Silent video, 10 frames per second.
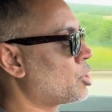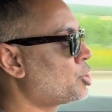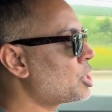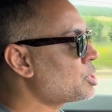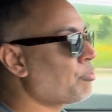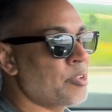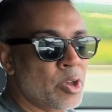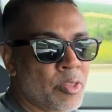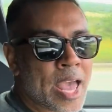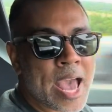just
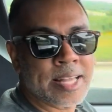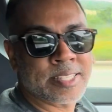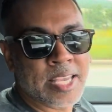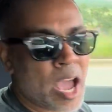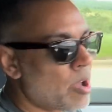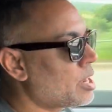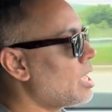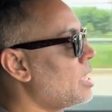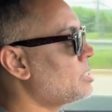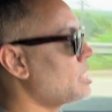feel that, see how it
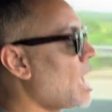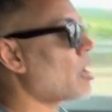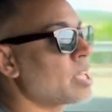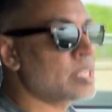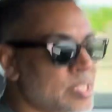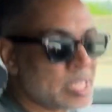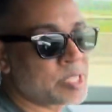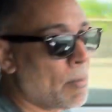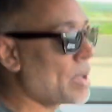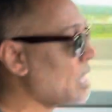is, see how it is. It's a
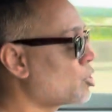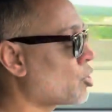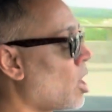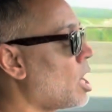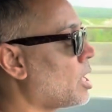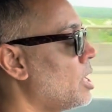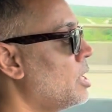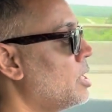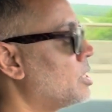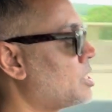big truck.
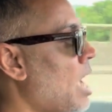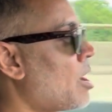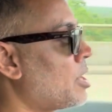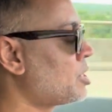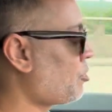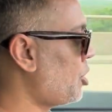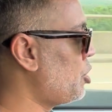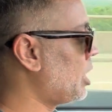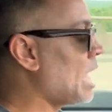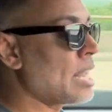See how it is for you
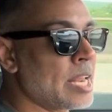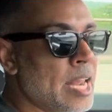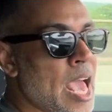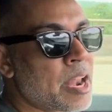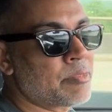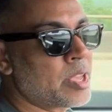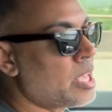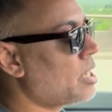to get in and out of it,